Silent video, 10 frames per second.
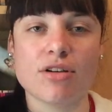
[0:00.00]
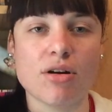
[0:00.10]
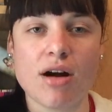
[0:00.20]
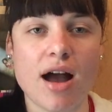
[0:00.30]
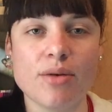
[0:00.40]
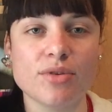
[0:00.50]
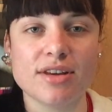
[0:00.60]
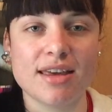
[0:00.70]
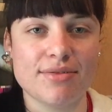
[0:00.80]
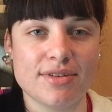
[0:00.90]
I would
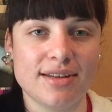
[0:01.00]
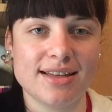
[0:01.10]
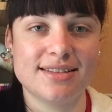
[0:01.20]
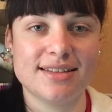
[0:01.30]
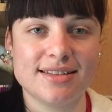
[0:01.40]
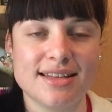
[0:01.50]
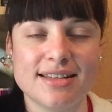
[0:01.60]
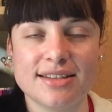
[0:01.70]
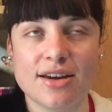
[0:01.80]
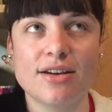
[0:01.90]
have given like 6
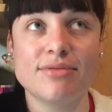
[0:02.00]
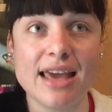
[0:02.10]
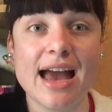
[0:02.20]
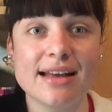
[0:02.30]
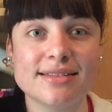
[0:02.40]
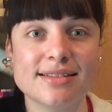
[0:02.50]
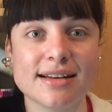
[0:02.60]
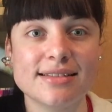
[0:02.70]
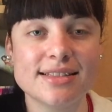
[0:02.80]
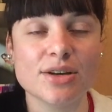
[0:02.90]
years ago, yes,
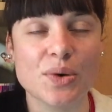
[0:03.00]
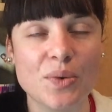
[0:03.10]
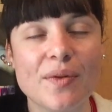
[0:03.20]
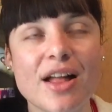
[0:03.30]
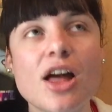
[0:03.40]
I still